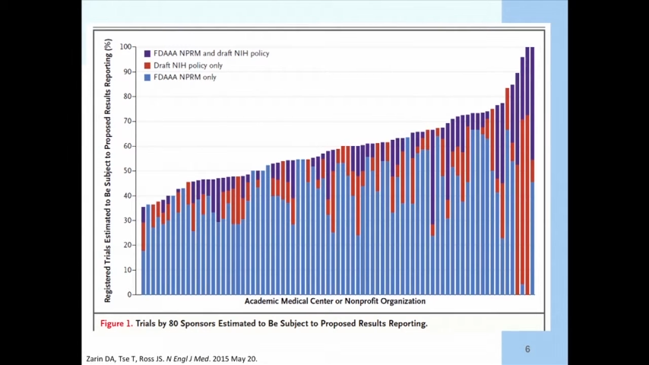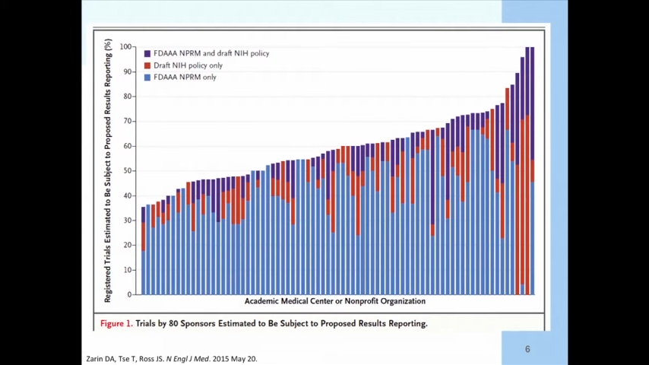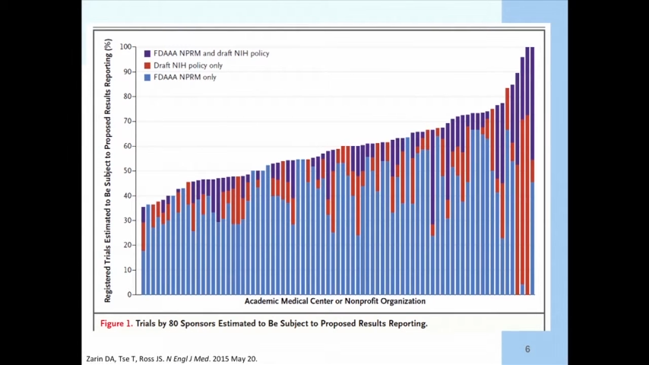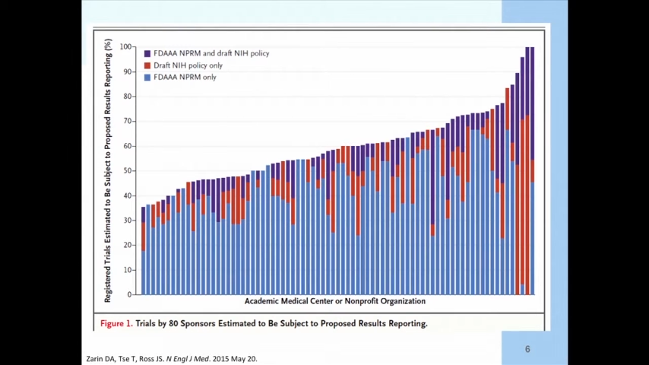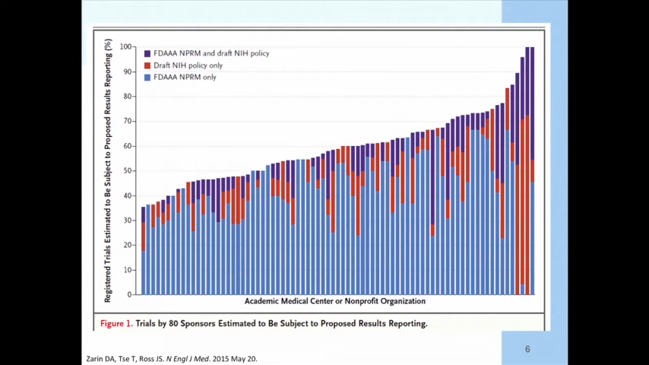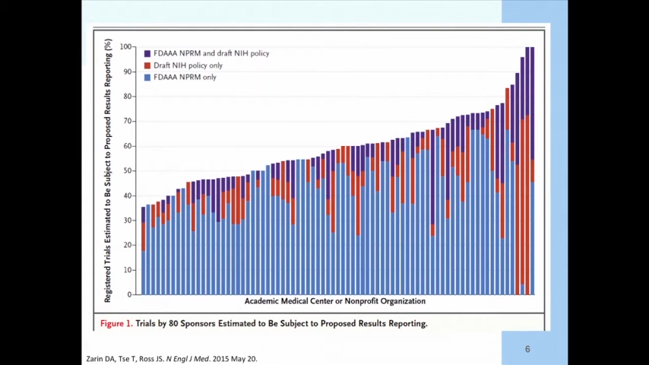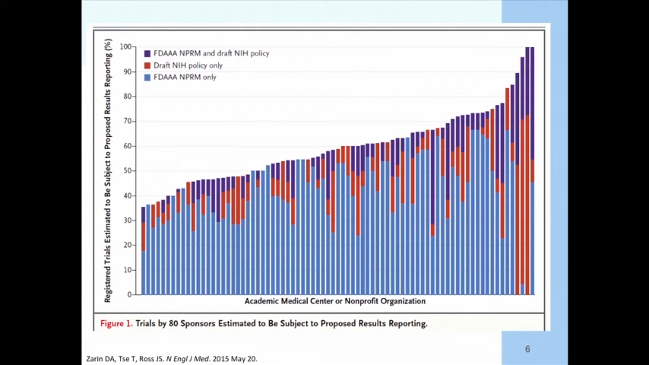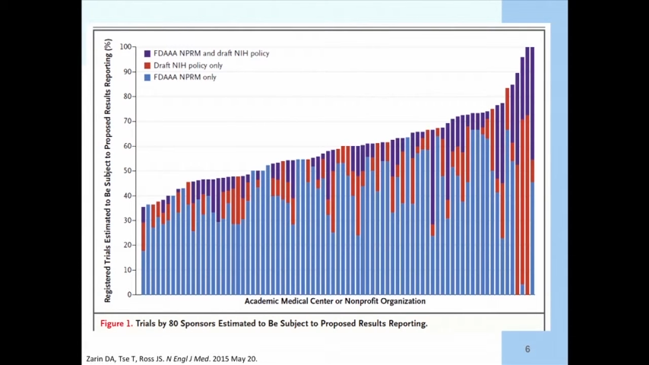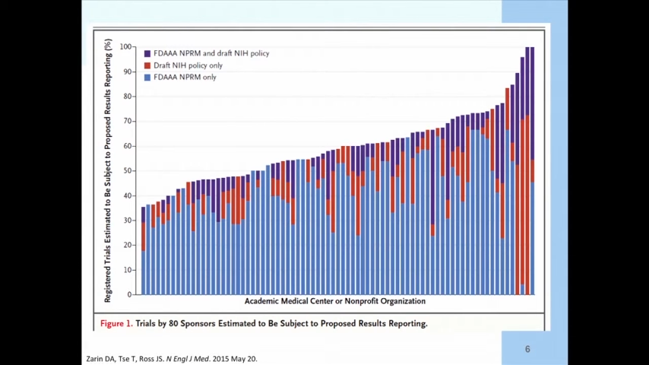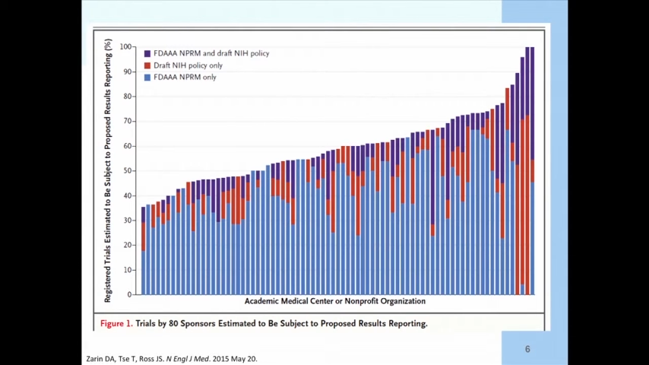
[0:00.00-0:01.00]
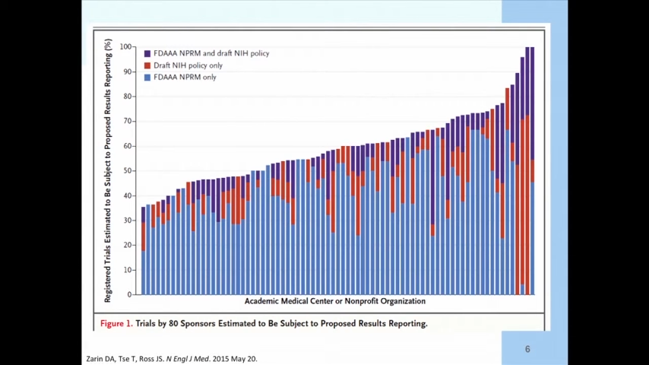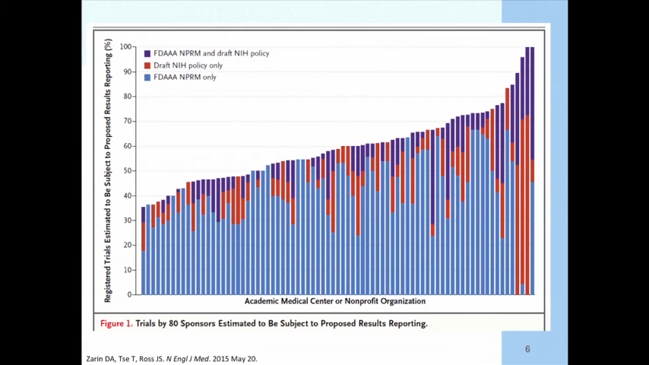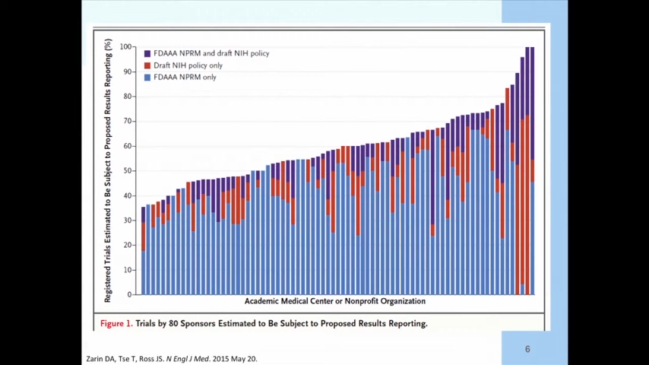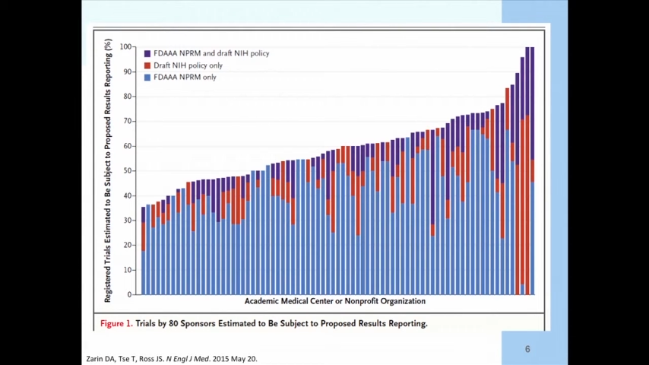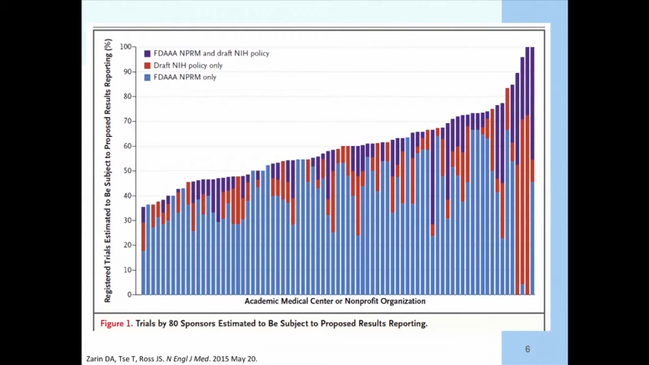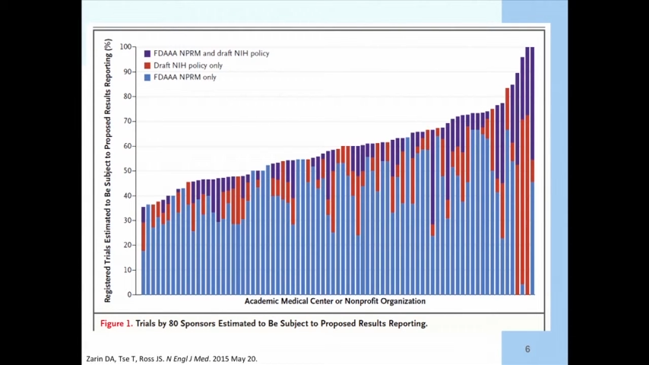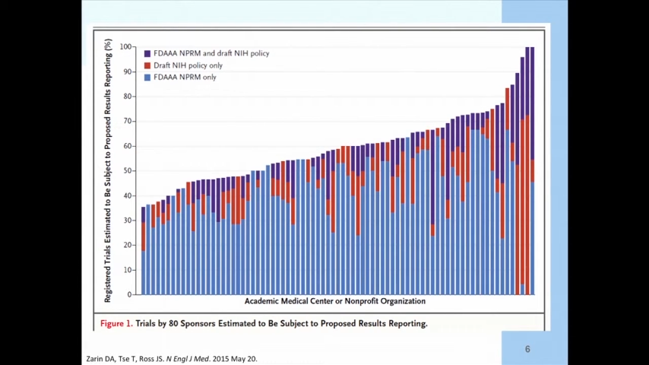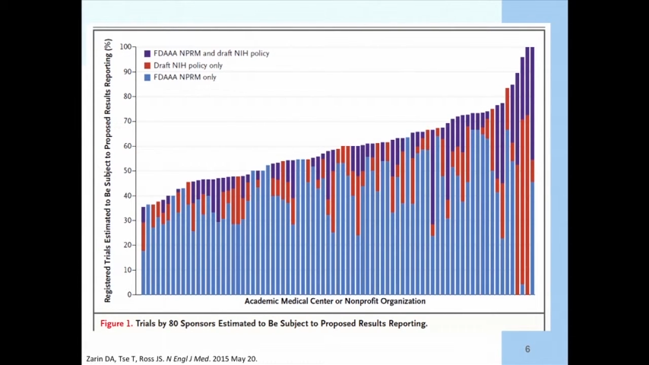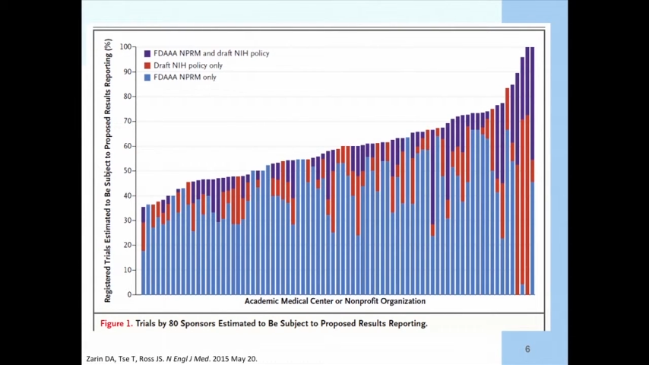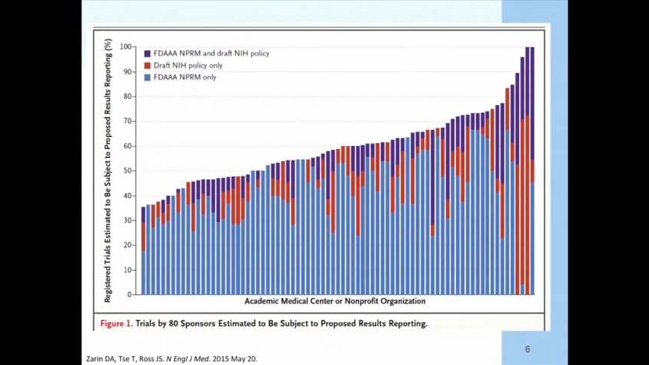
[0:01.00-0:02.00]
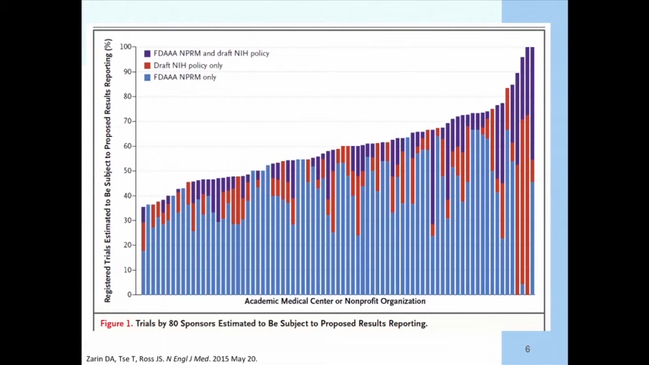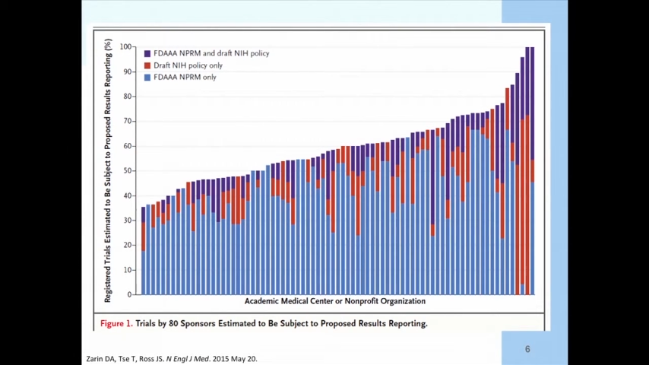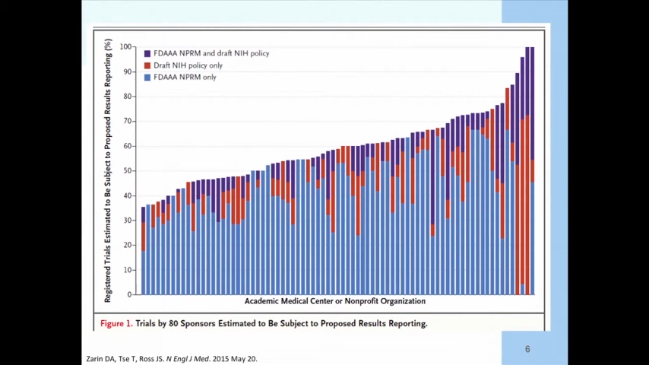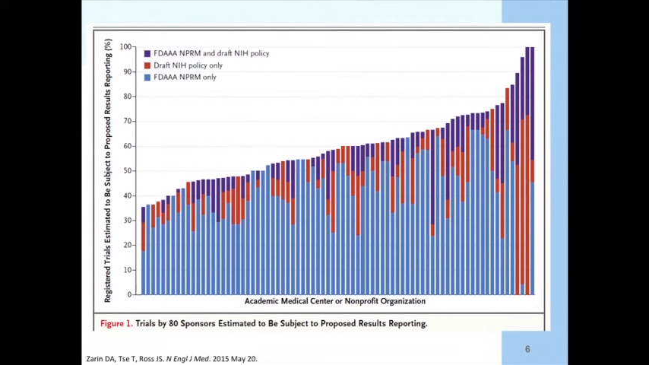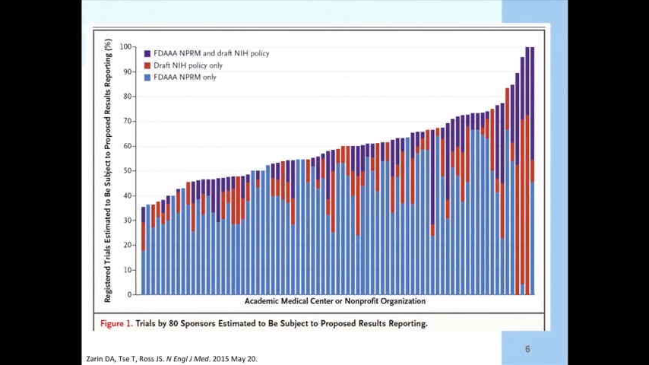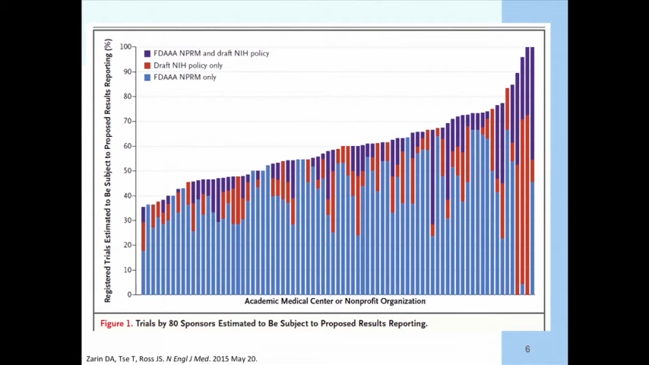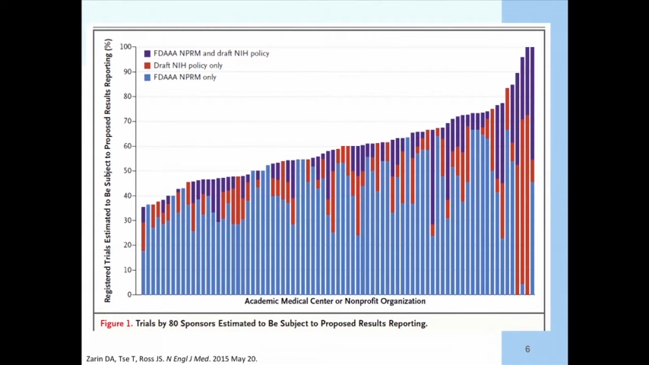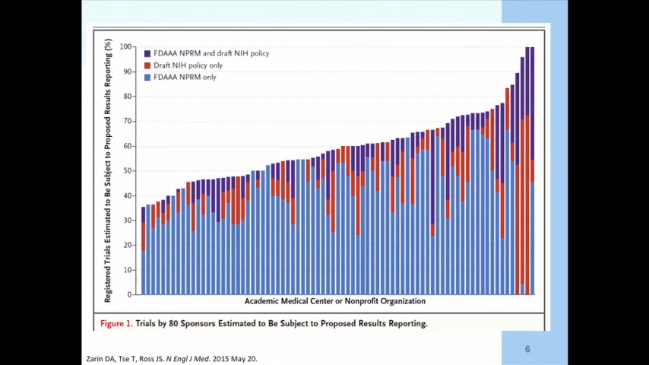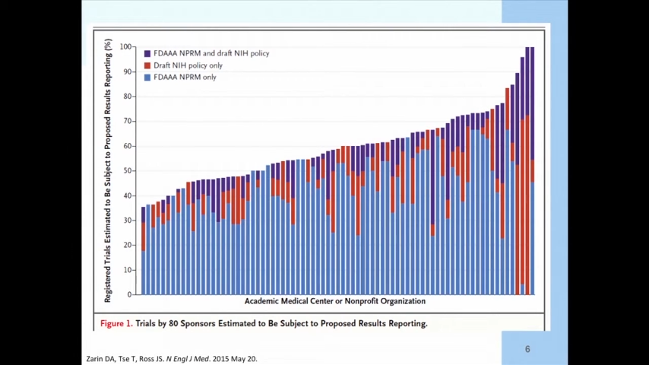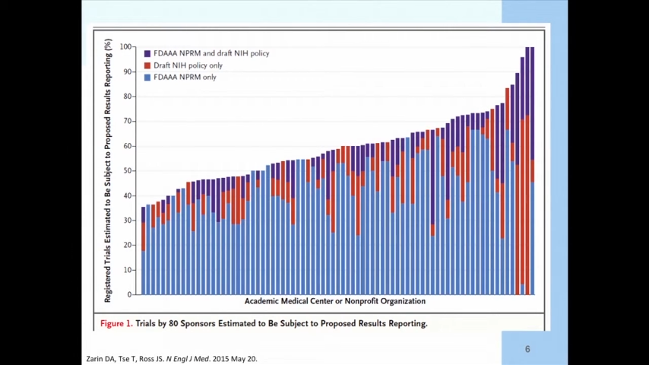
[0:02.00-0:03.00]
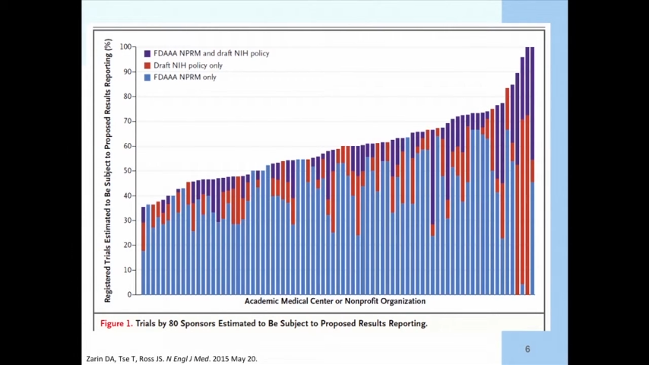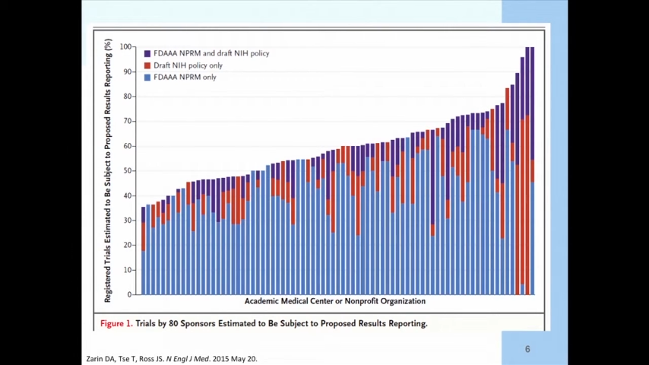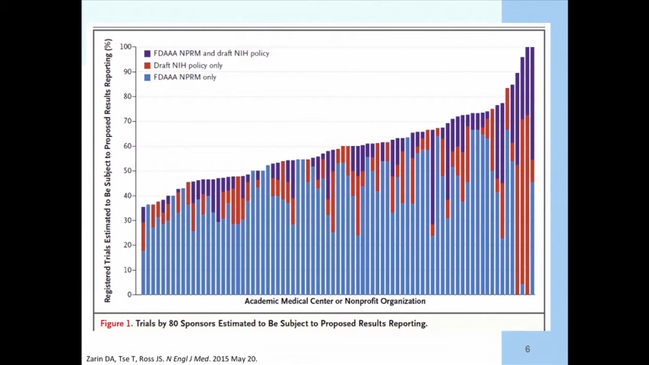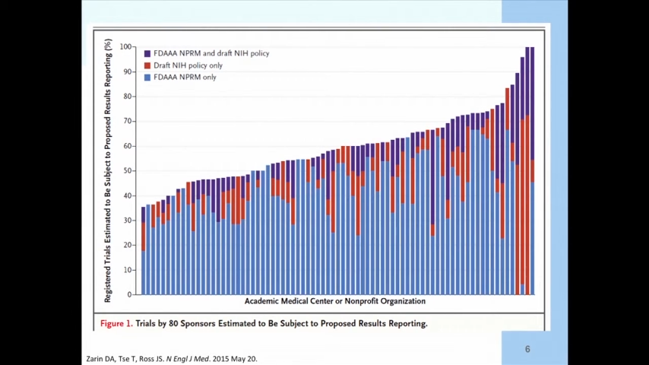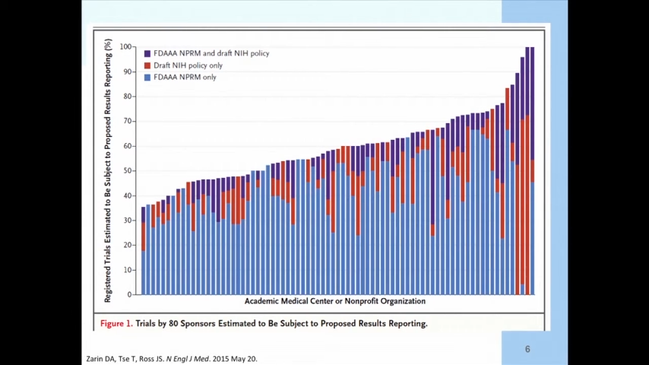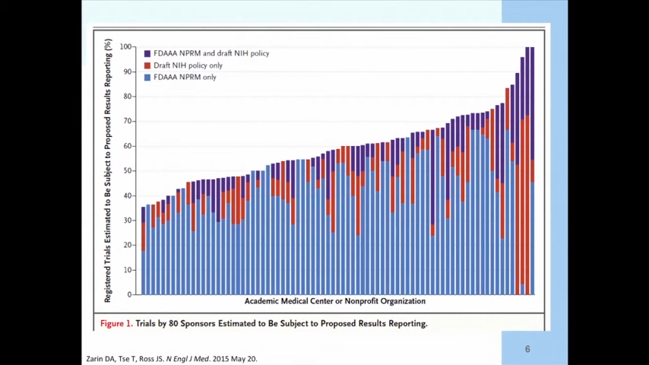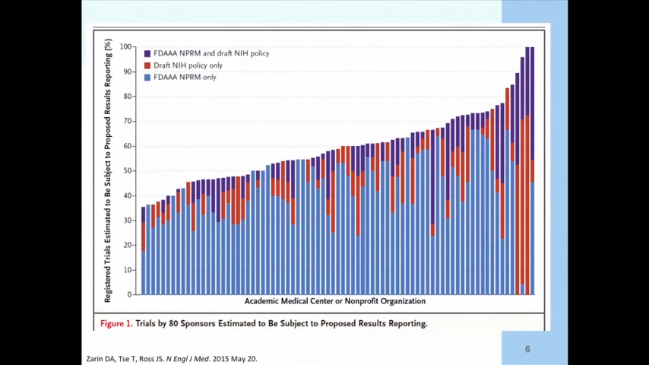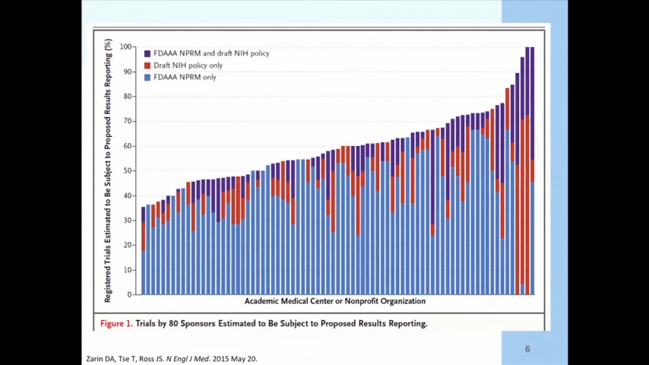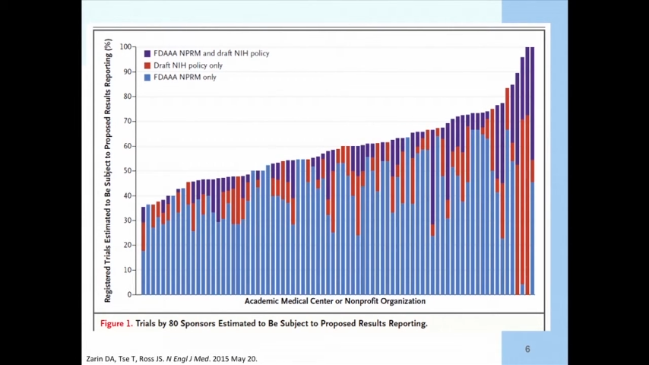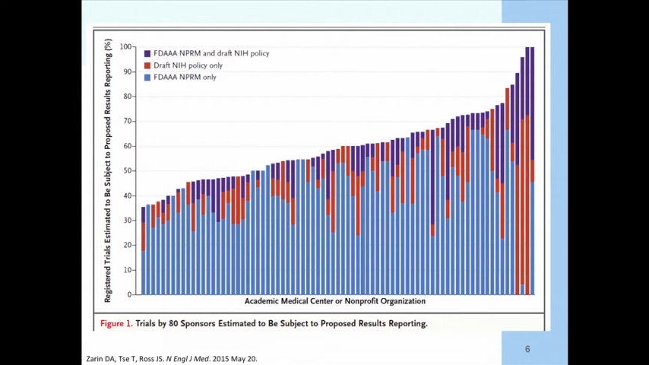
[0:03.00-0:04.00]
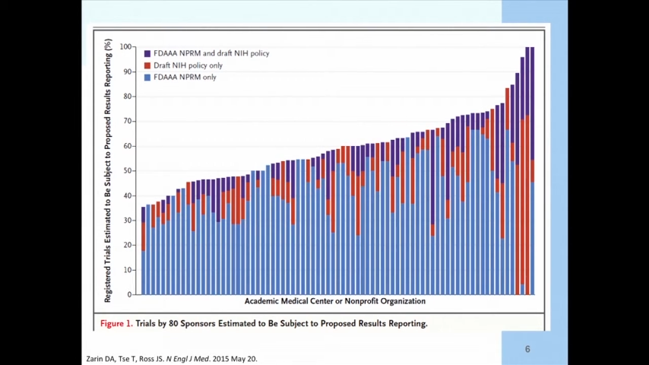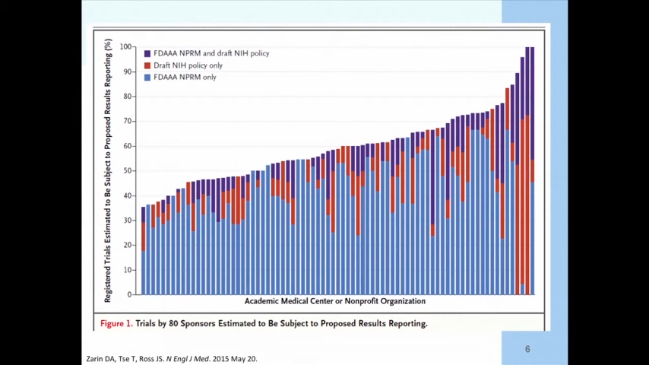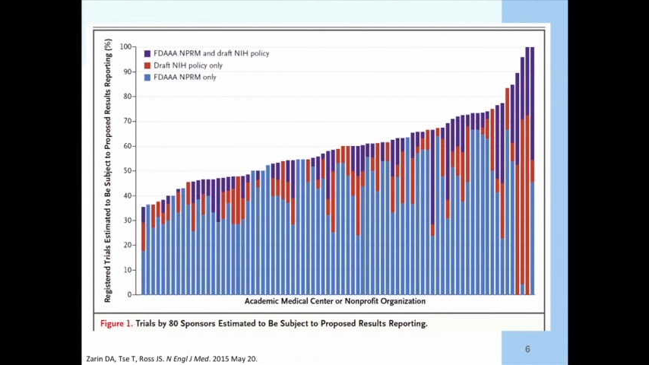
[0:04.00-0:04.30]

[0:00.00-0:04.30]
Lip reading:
(no speaker visible)